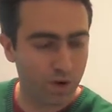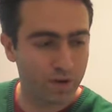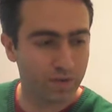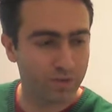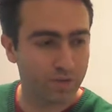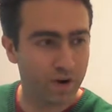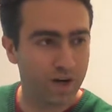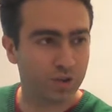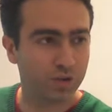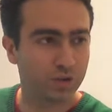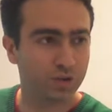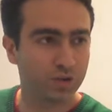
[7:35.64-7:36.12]

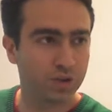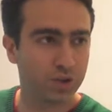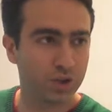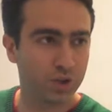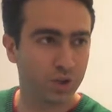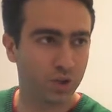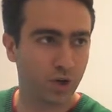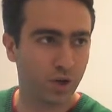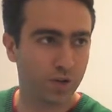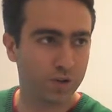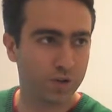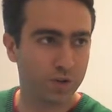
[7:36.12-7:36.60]
versus
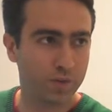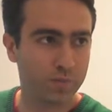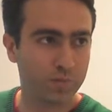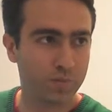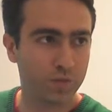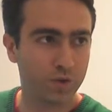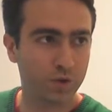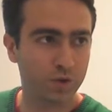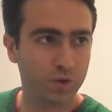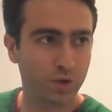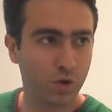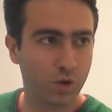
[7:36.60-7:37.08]
each other.
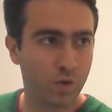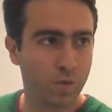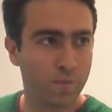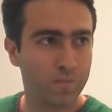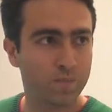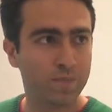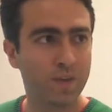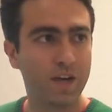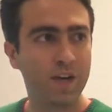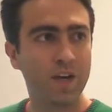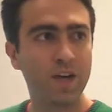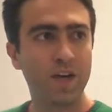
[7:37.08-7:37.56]
So
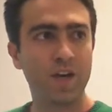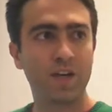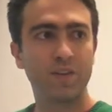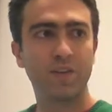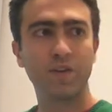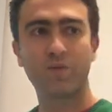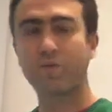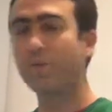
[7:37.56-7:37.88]
the